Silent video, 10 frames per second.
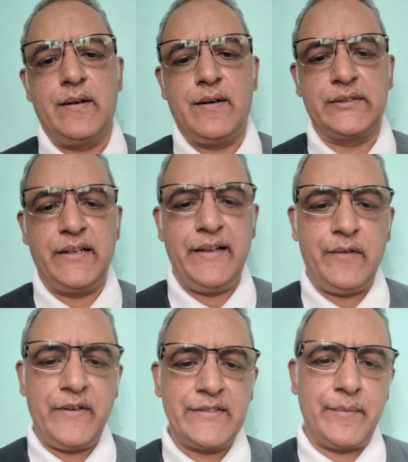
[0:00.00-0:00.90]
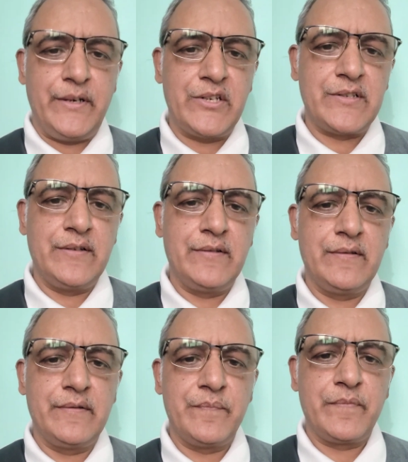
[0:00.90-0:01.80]
On the day of
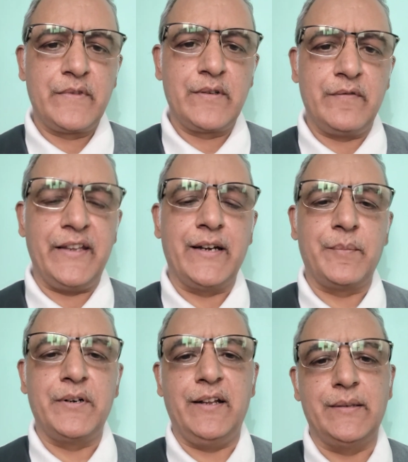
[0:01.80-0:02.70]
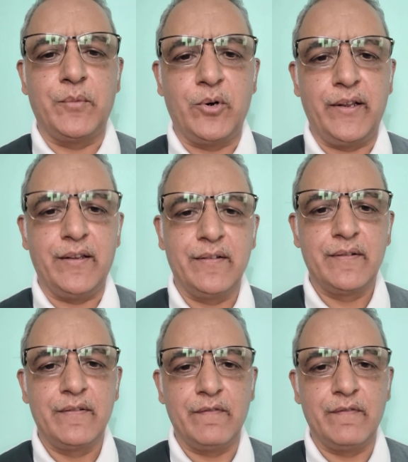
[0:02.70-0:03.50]
examination, we get up early in the morning